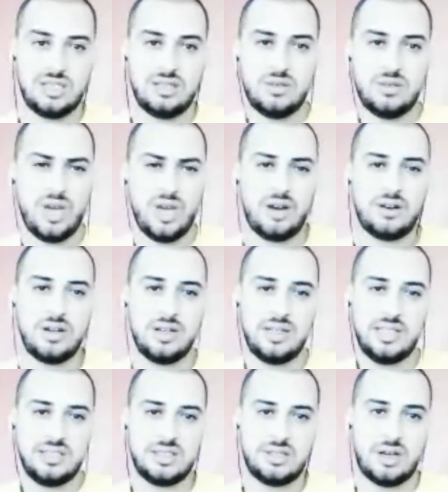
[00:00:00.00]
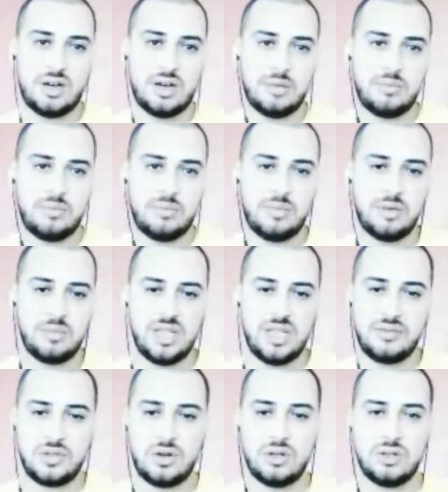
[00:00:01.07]
We are a lean startup,
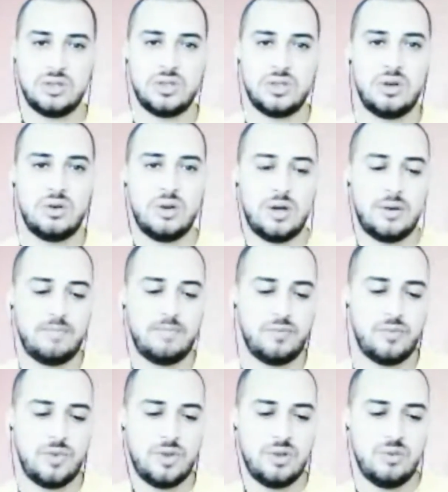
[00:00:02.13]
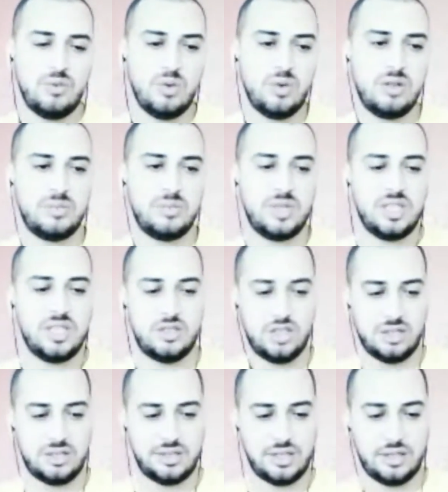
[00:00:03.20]
after all. So we will be
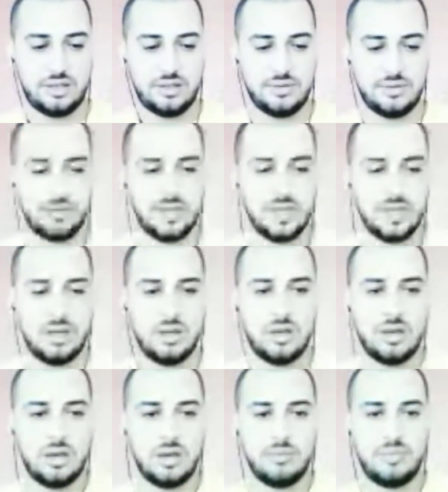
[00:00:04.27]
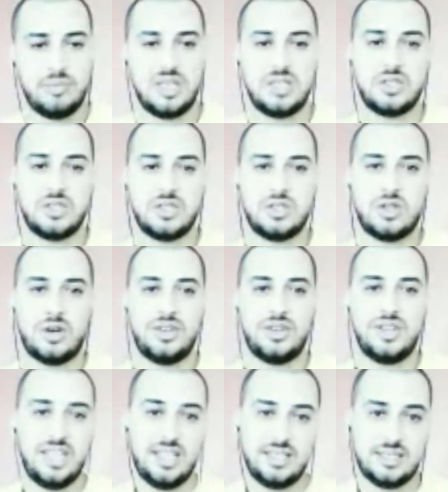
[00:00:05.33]
adjusting based on
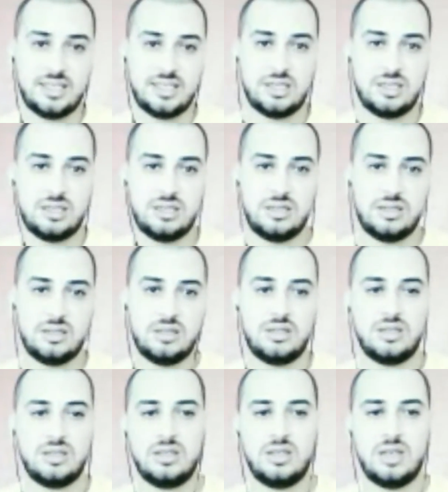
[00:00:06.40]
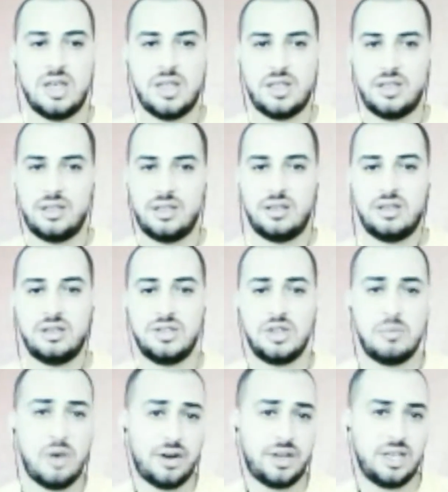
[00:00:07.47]
needs and the
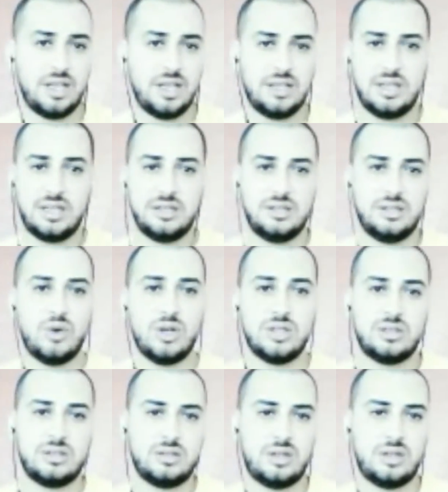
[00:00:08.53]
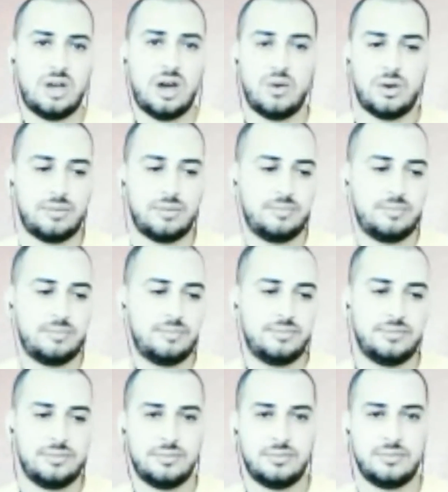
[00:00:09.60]
market and what our
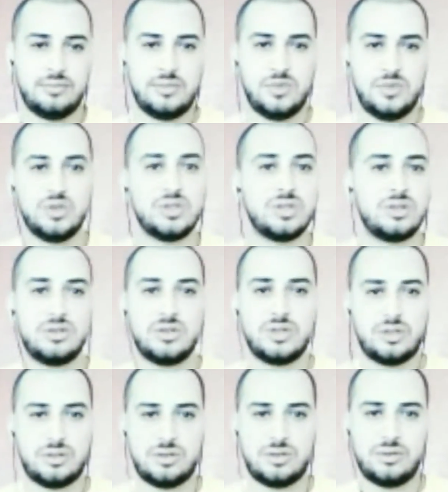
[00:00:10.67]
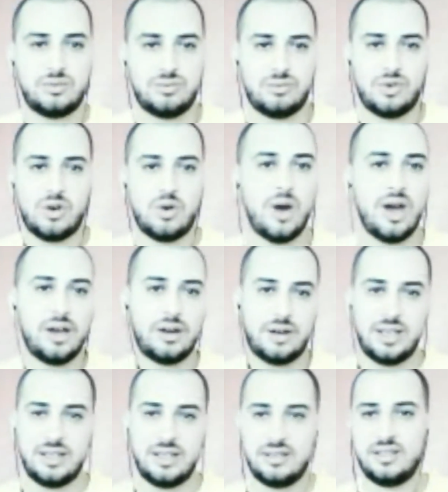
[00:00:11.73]
users require
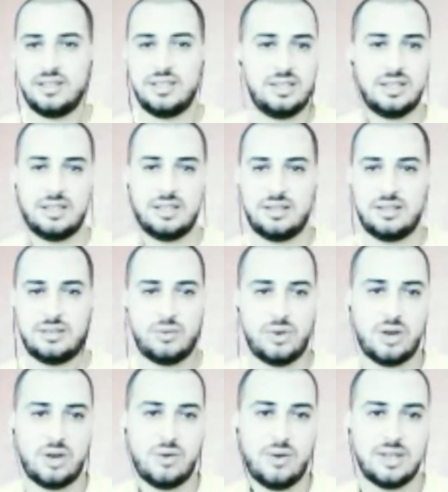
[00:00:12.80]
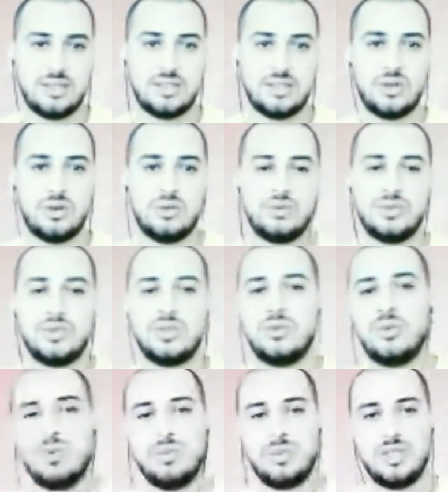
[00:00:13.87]
and need and request. So we
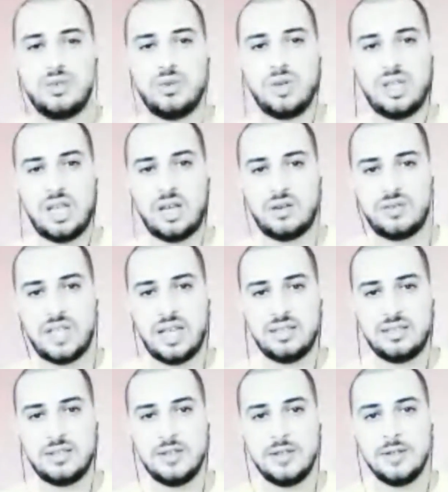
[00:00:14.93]
will be doing a lot of that.